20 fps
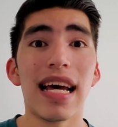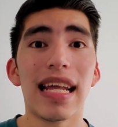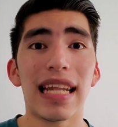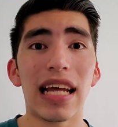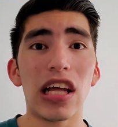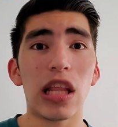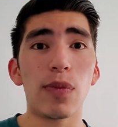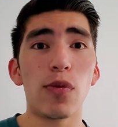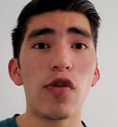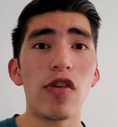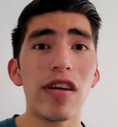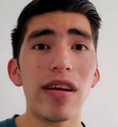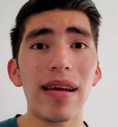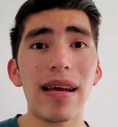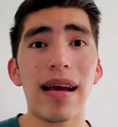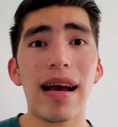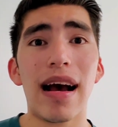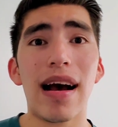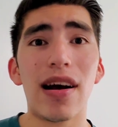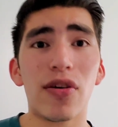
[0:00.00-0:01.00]
Now, the
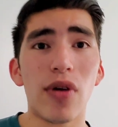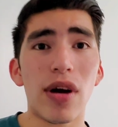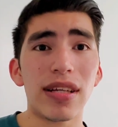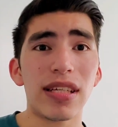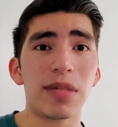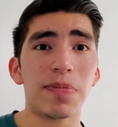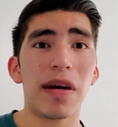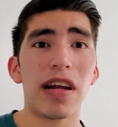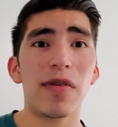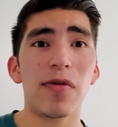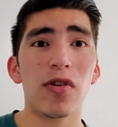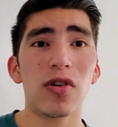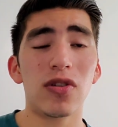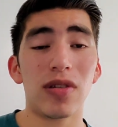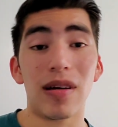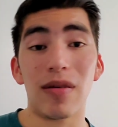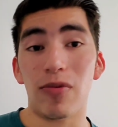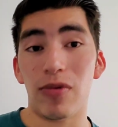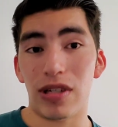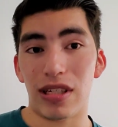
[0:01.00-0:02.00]
movie Across the
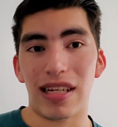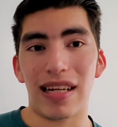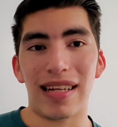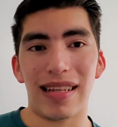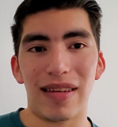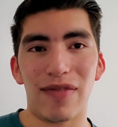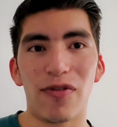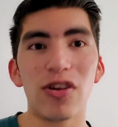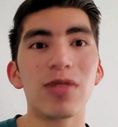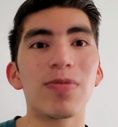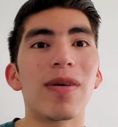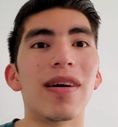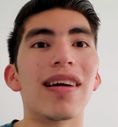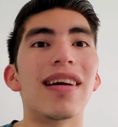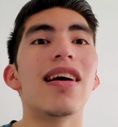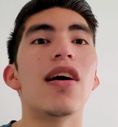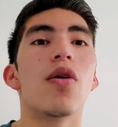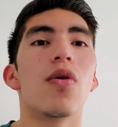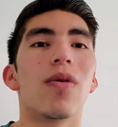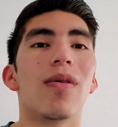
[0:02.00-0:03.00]
Spider-Verse, which the first
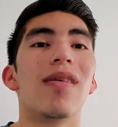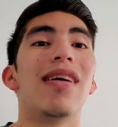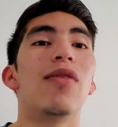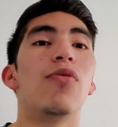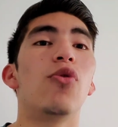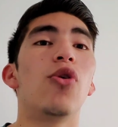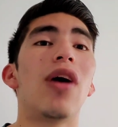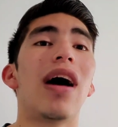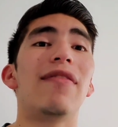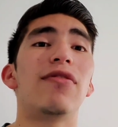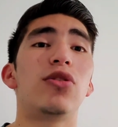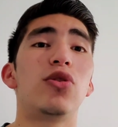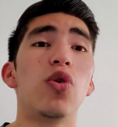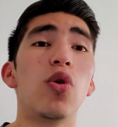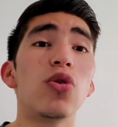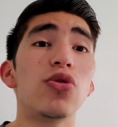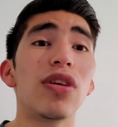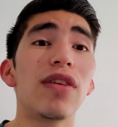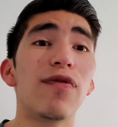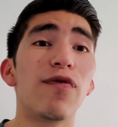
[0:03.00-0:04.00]
part, will have
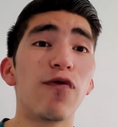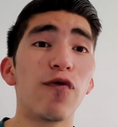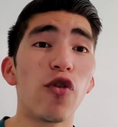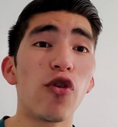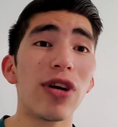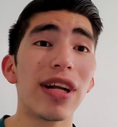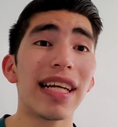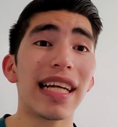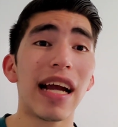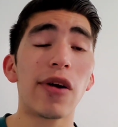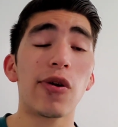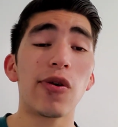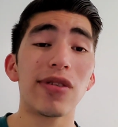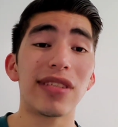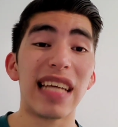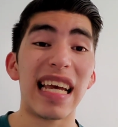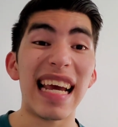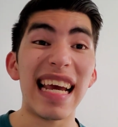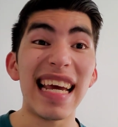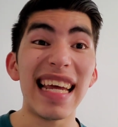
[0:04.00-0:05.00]
240
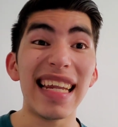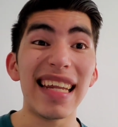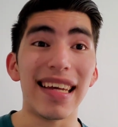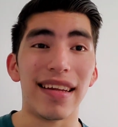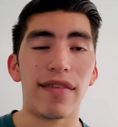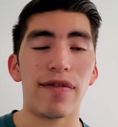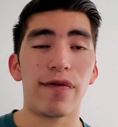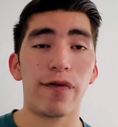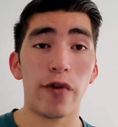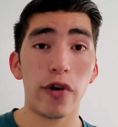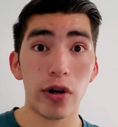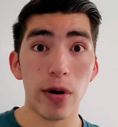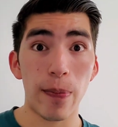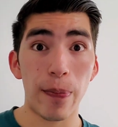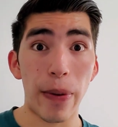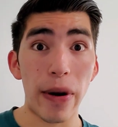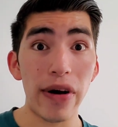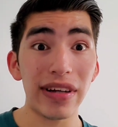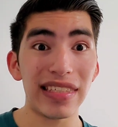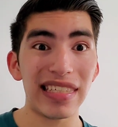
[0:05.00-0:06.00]
characters in it. For
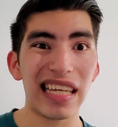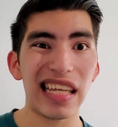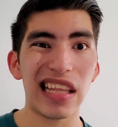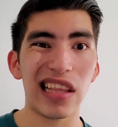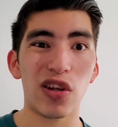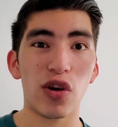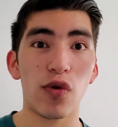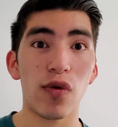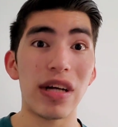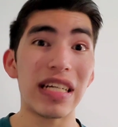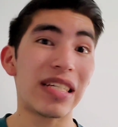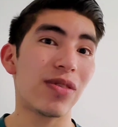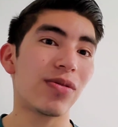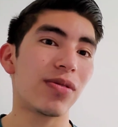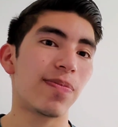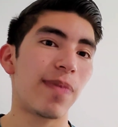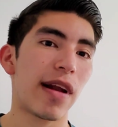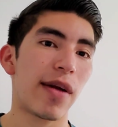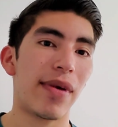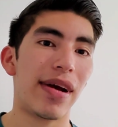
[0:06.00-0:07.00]
comparison, the original
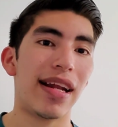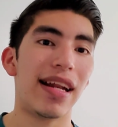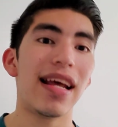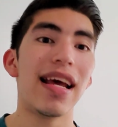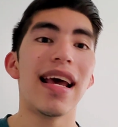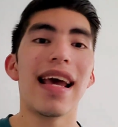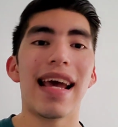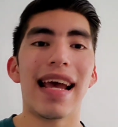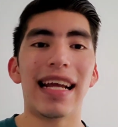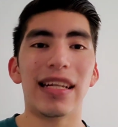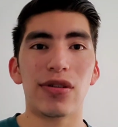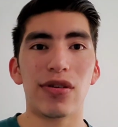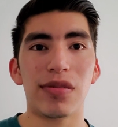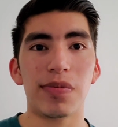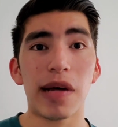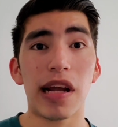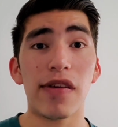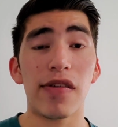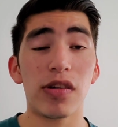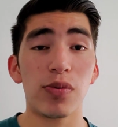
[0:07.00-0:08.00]
Spider-Man Into the
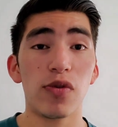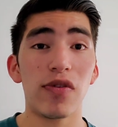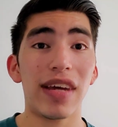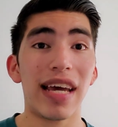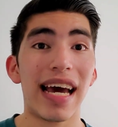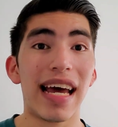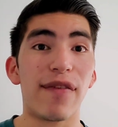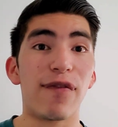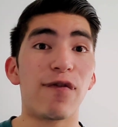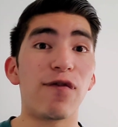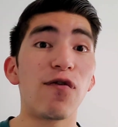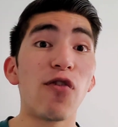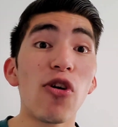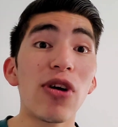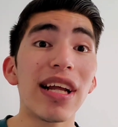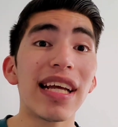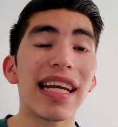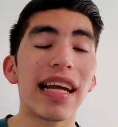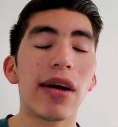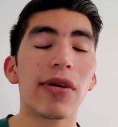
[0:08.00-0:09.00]
Spider-Verse movie had
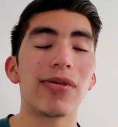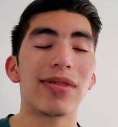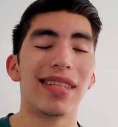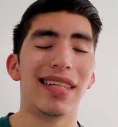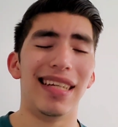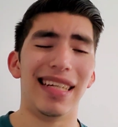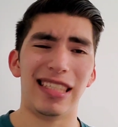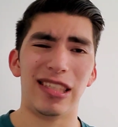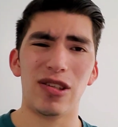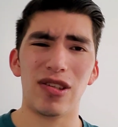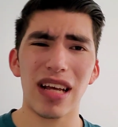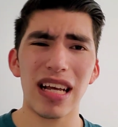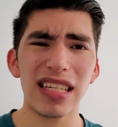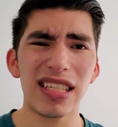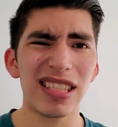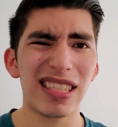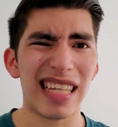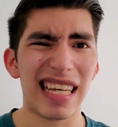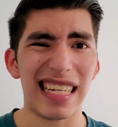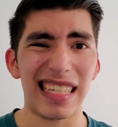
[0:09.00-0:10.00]
40 characters in it. So, that's
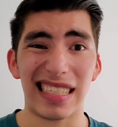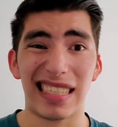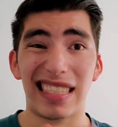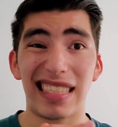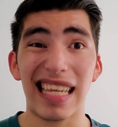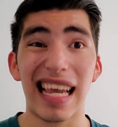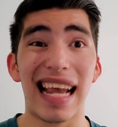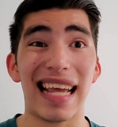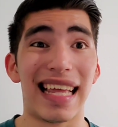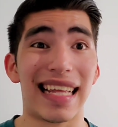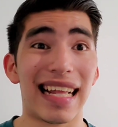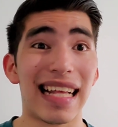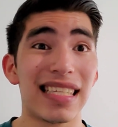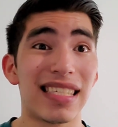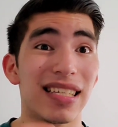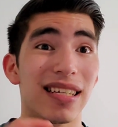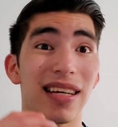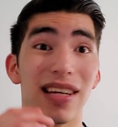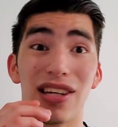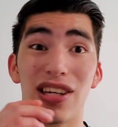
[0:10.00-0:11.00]
just insane. Like,
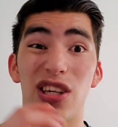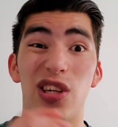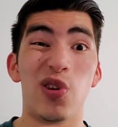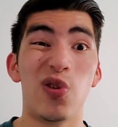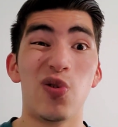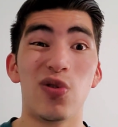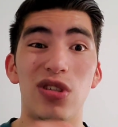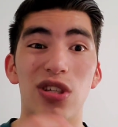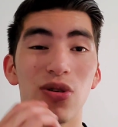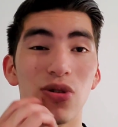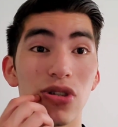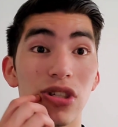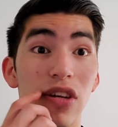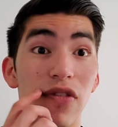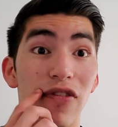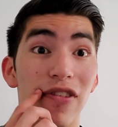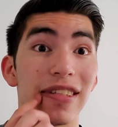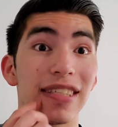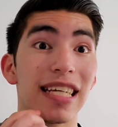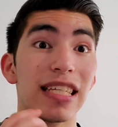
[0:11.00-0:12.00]
that's huge. Huge
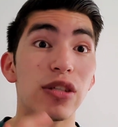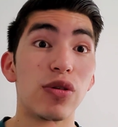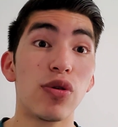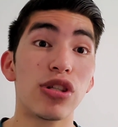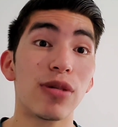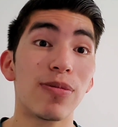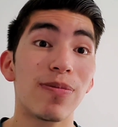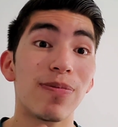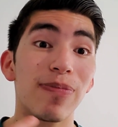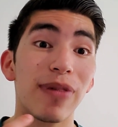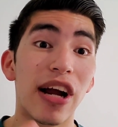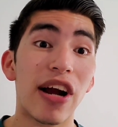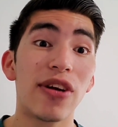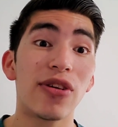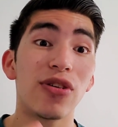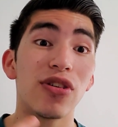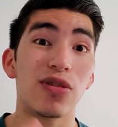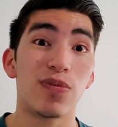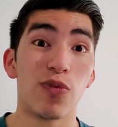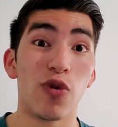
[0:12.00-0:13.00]
difference. That's 200
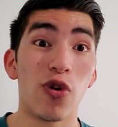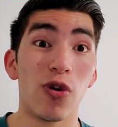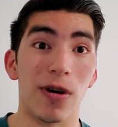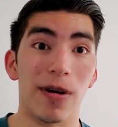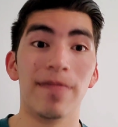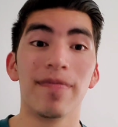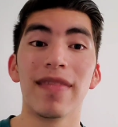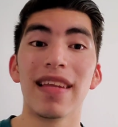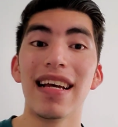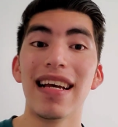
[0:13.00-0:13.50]
characters more.